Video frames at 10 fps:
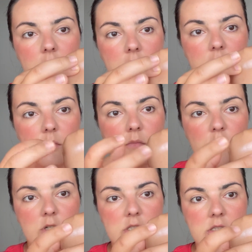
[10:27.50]

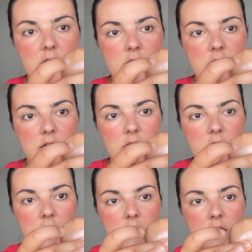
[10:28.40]
more subtle.
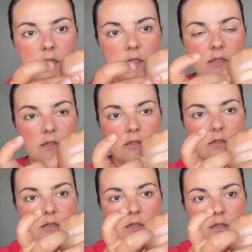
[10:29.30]
And
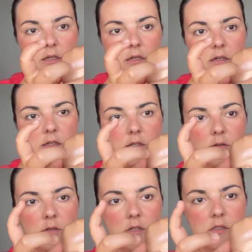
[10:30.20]
here
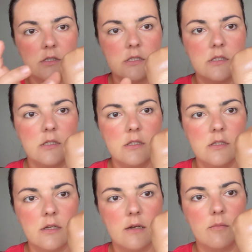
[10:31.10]
you can see
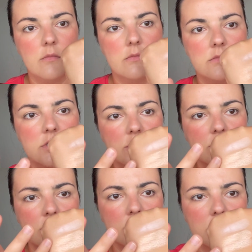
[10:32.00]
them. These
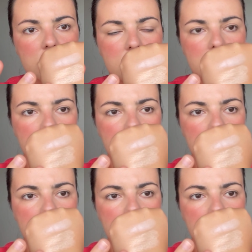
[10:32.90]
two looks